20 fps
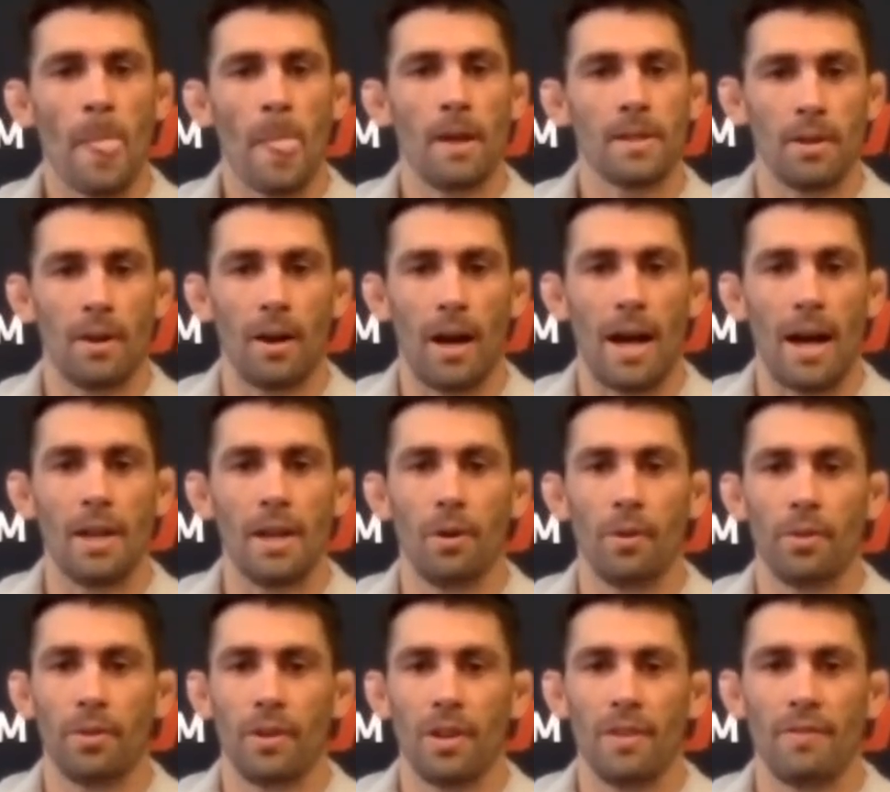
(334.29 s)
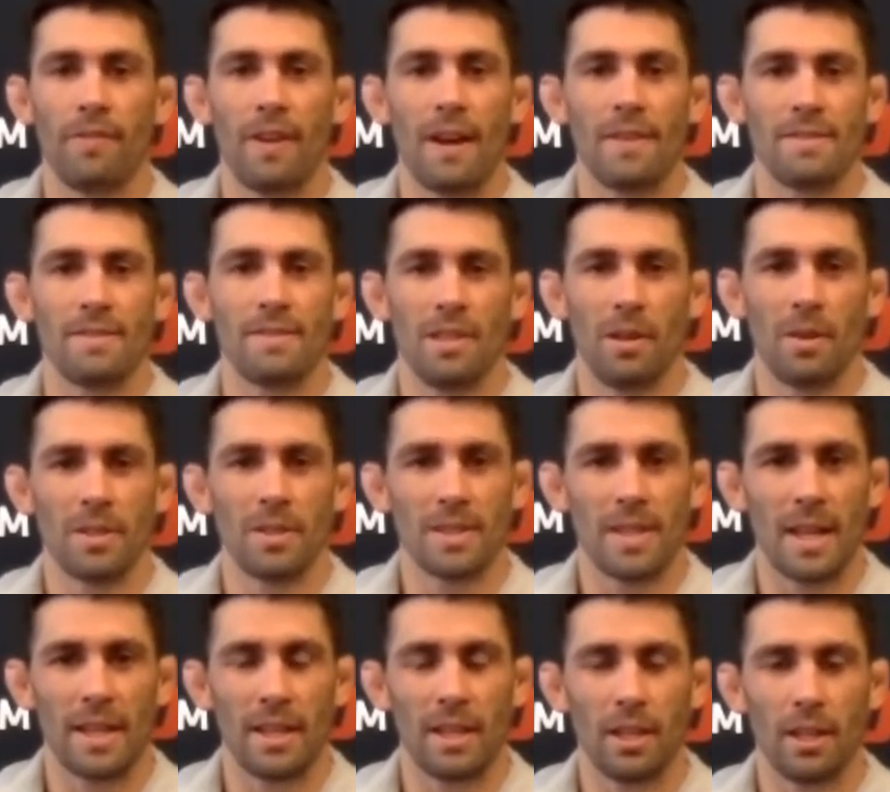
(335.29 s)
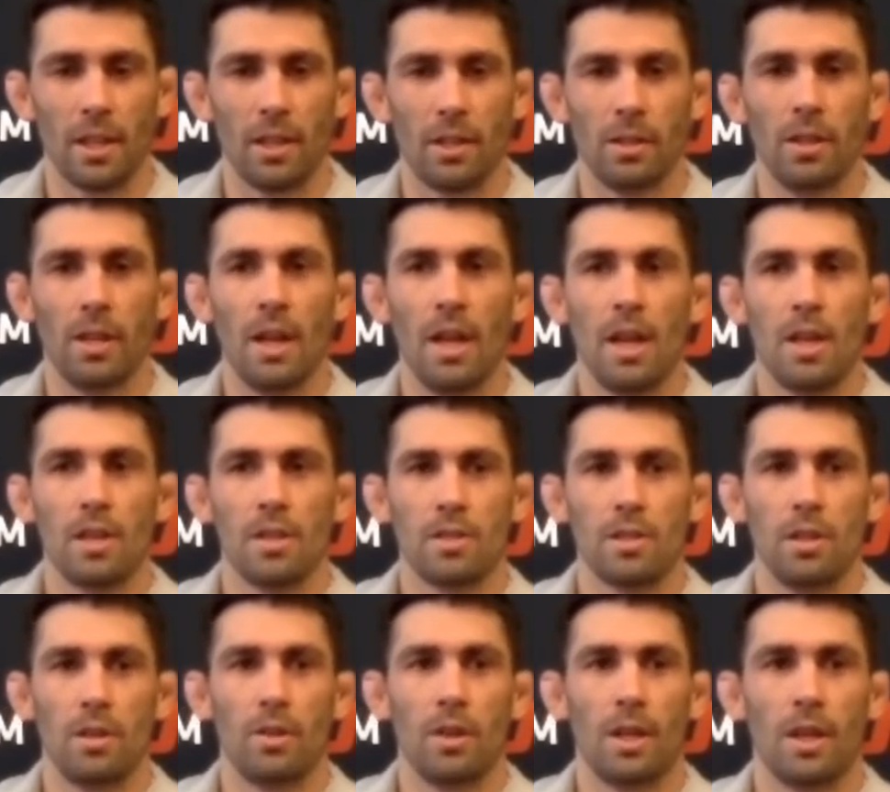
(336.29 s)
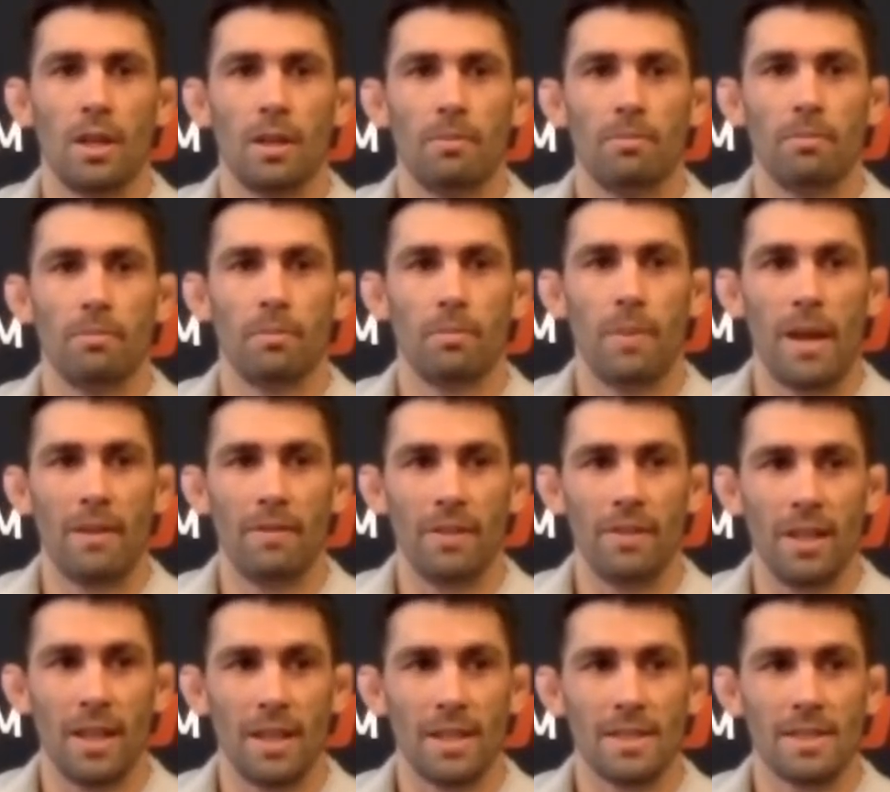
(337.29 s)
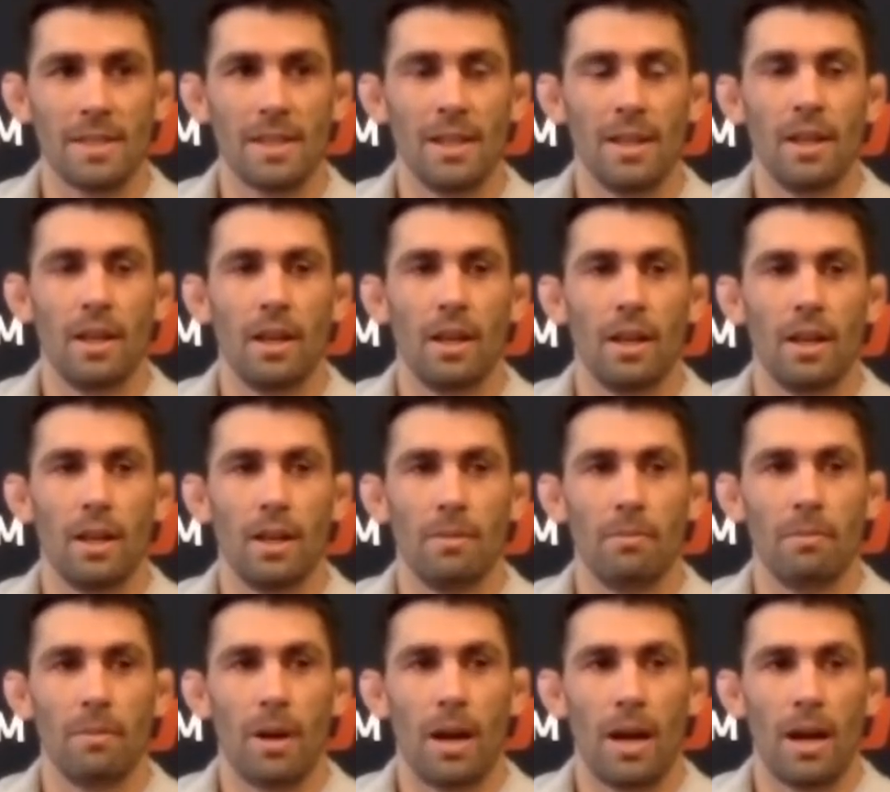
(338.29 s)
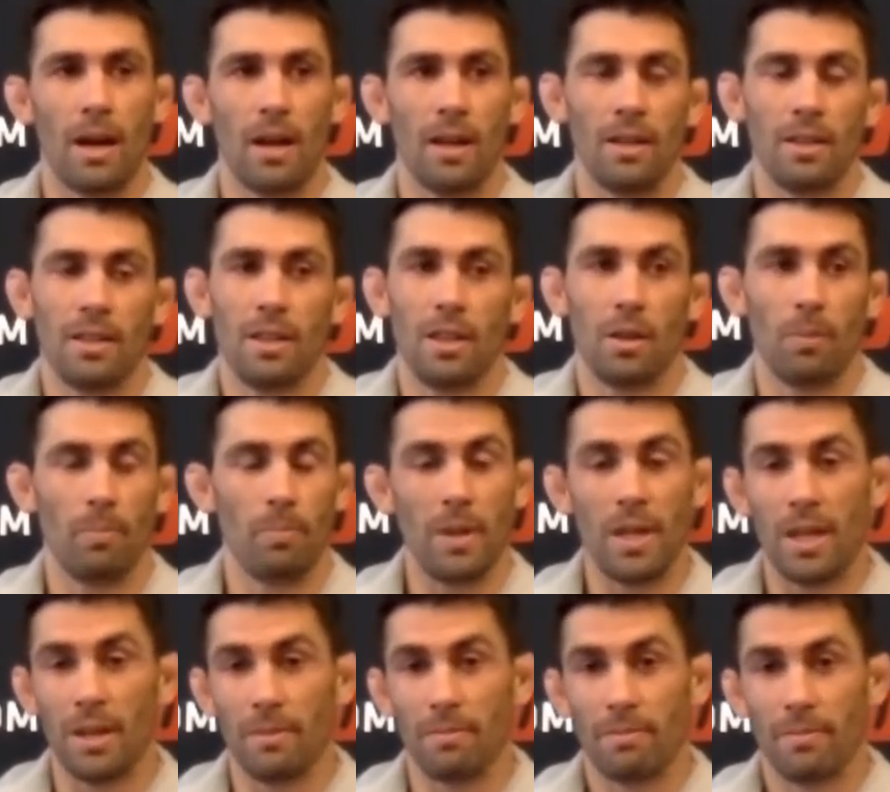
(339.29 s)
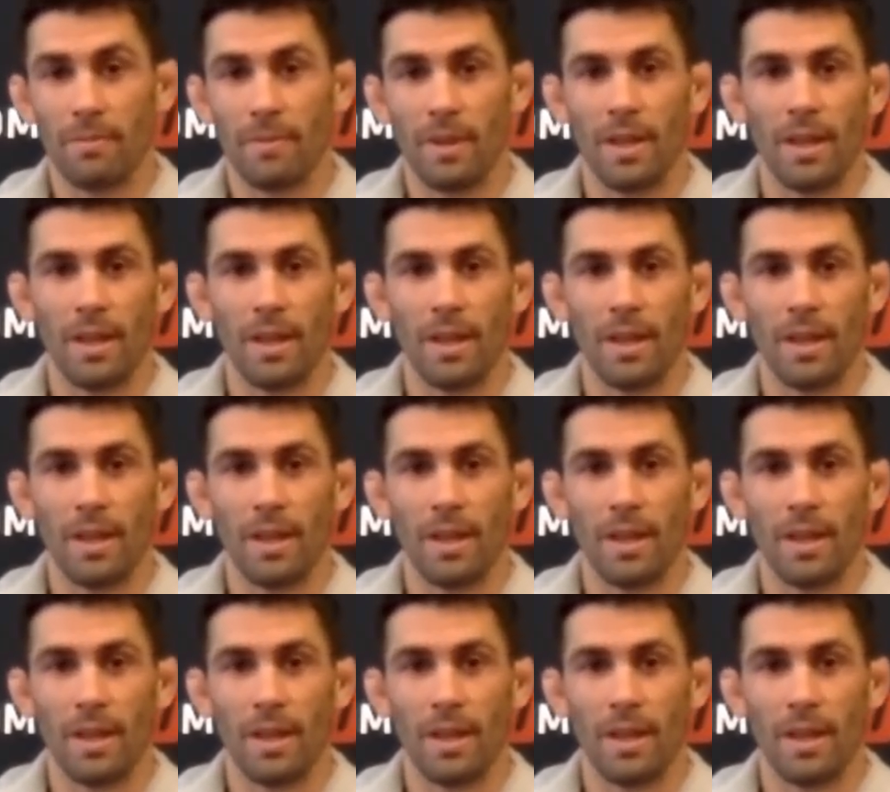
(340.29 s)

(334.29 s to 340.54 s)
So I know 35 is the lowest I can go. So um, Benavidez, um, you know, beat him.